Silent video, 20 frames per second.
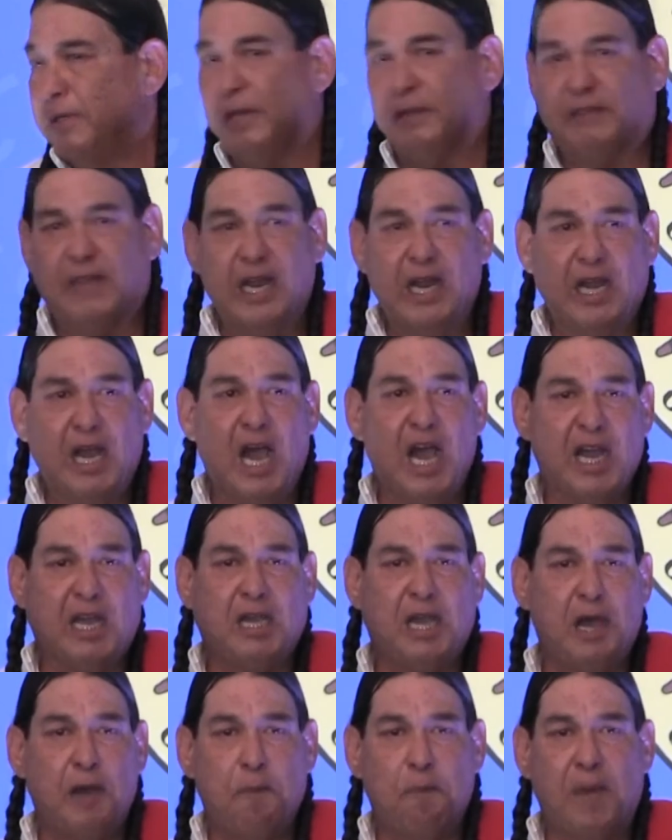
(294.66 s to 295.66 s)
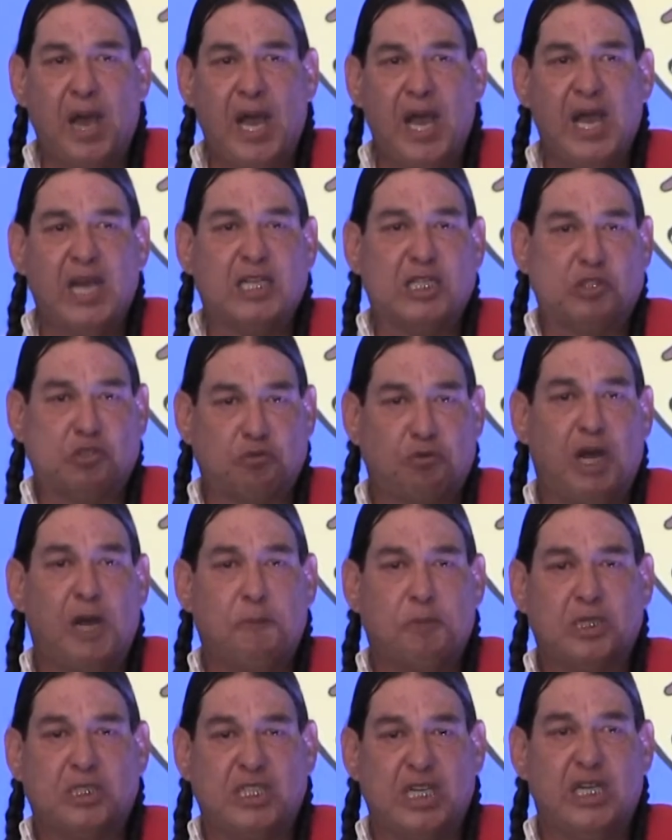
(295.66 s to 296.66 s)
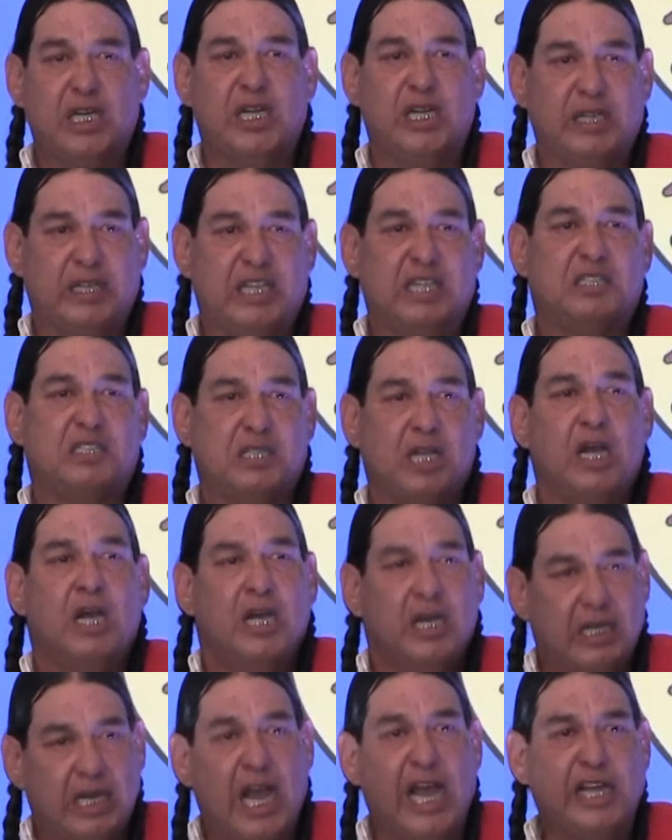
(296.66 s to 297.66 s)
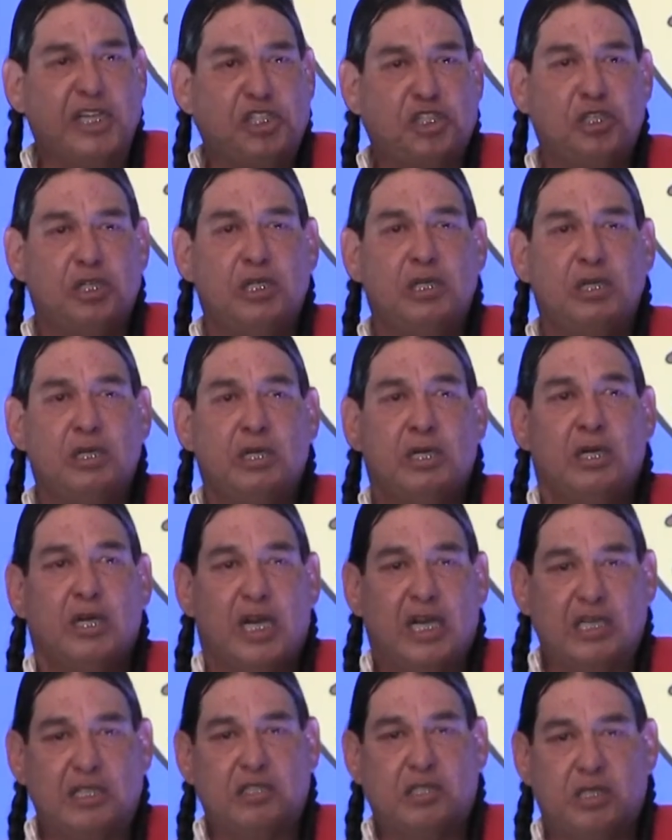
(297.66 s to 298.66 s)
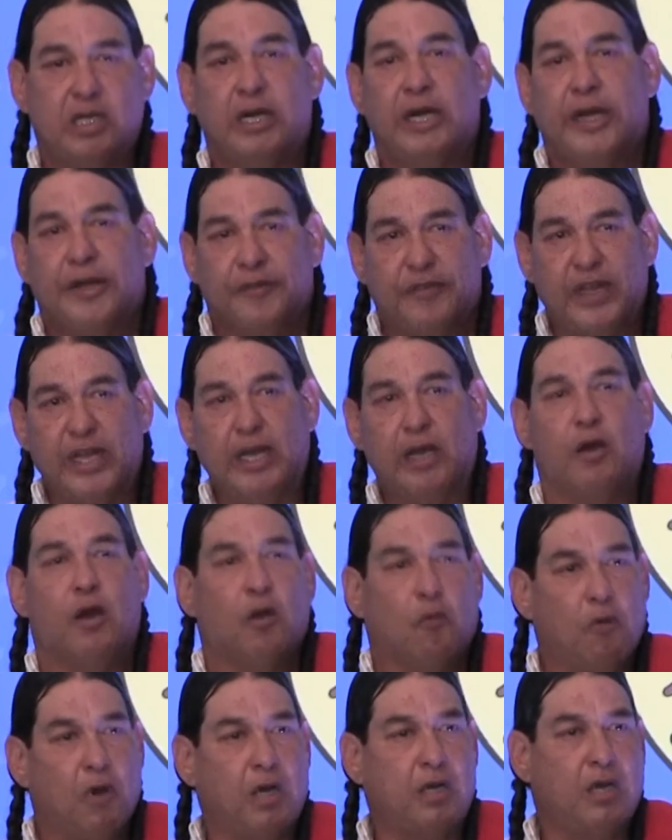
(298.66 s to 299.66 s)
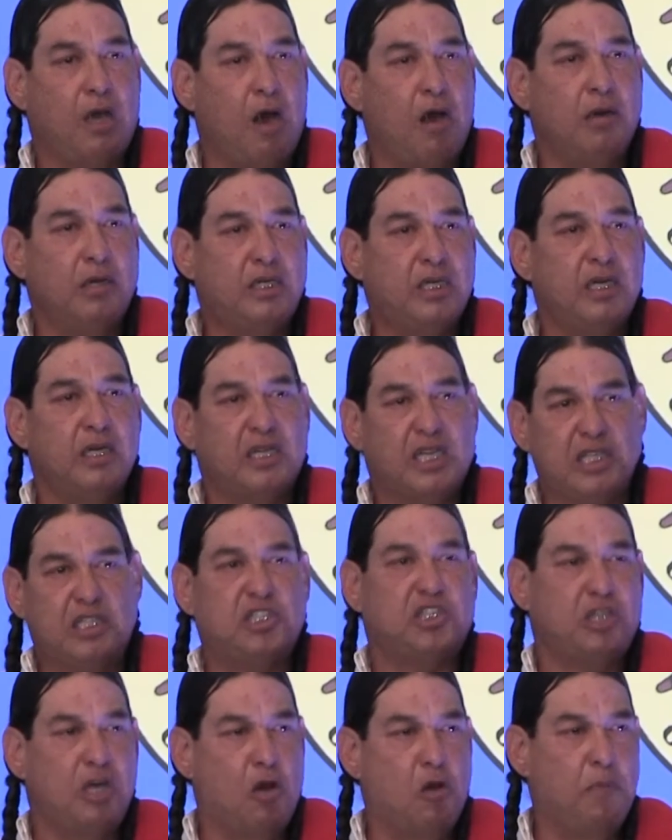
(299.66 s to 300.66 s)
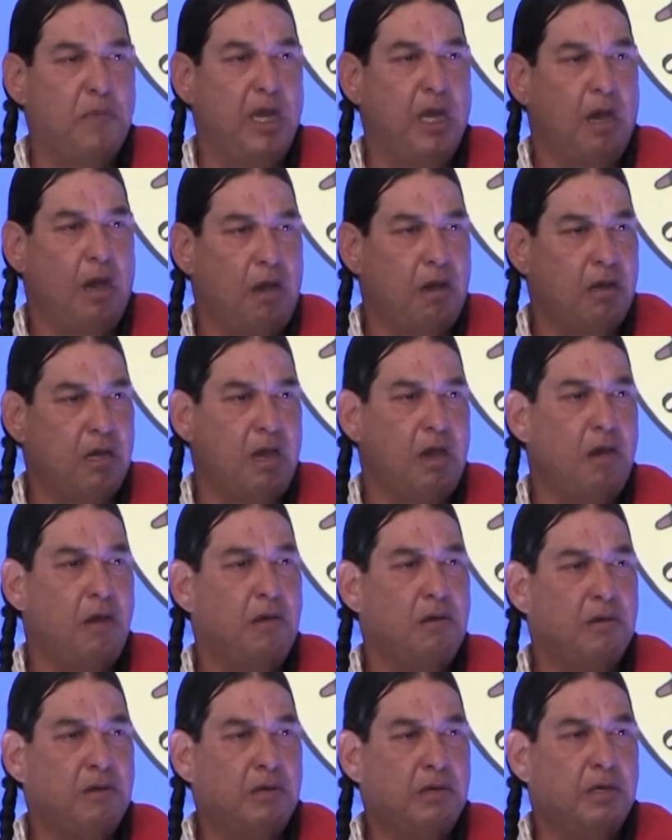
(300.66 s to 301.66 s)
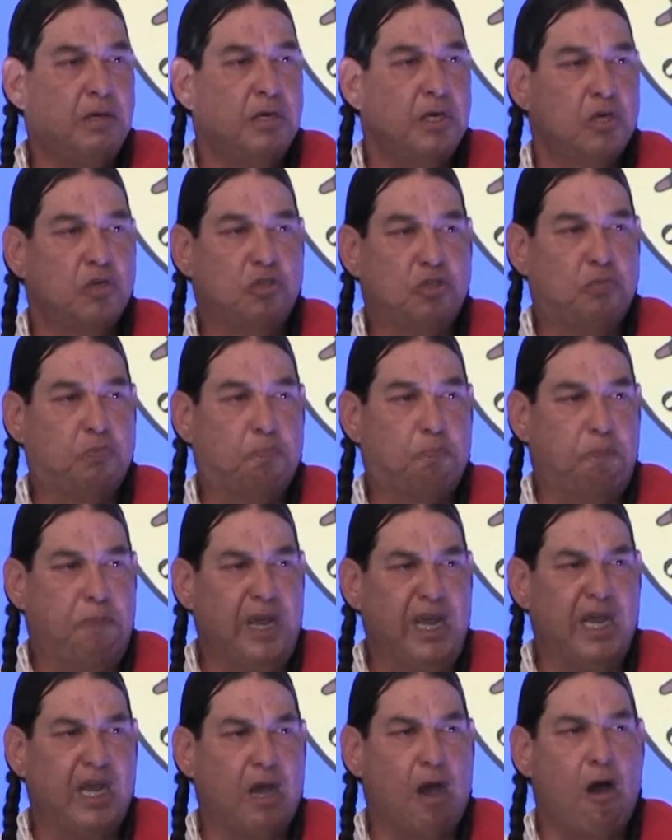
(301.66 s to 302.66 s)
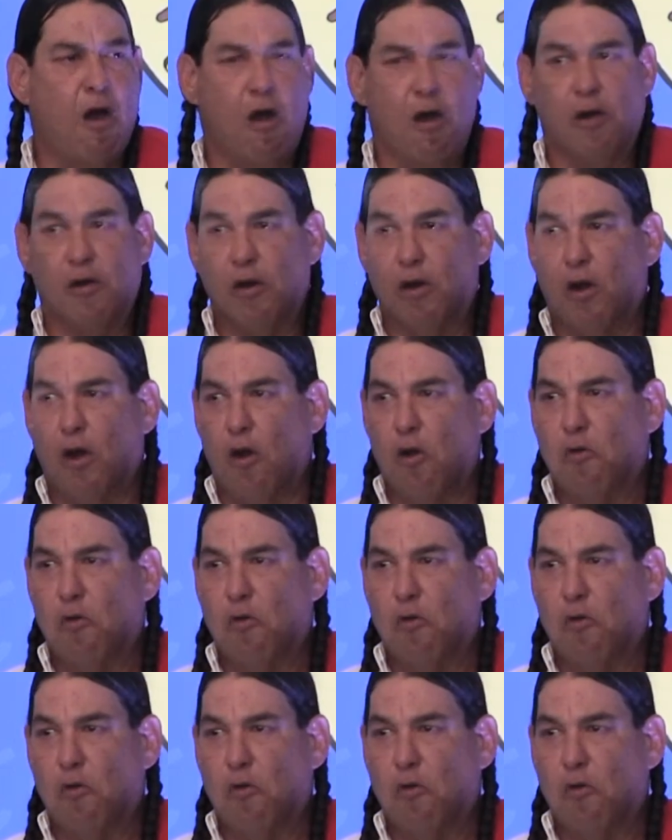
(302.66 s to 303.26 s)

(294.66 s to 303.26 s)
The thing I come back is representing this nation as the Wakanta Kishtomi Aka, big honor,